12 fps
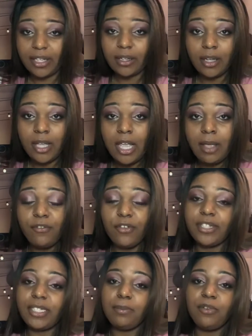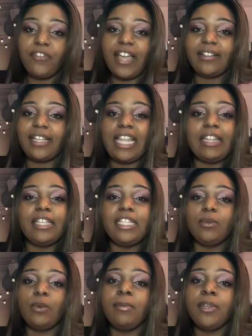it. For the simple fact that
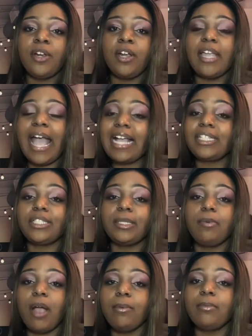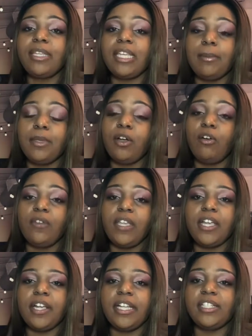these women are actually probably coming over
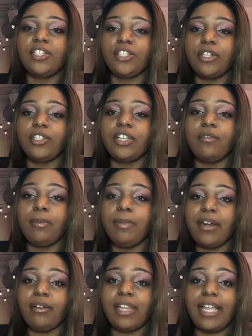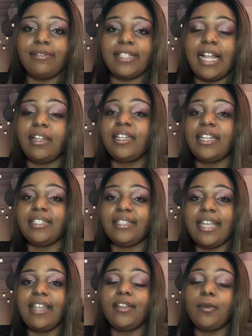here in search of a better lifestyle, and
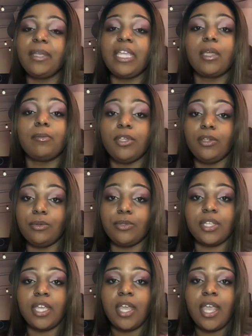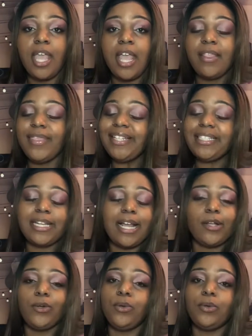instead they're being abused. That's
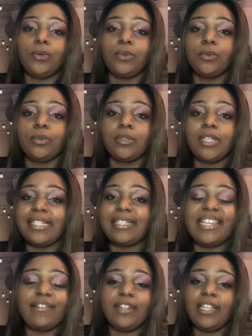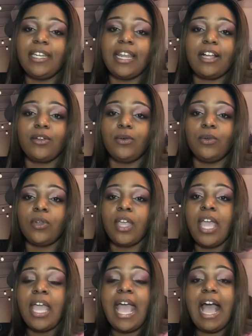not cool. It's definitely not cool.
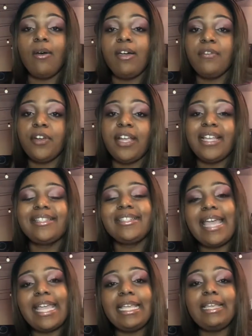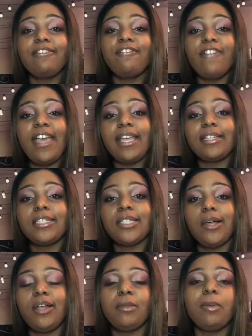However, it's taking effect
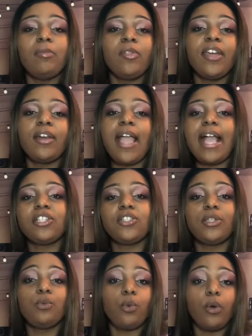on the people that are actually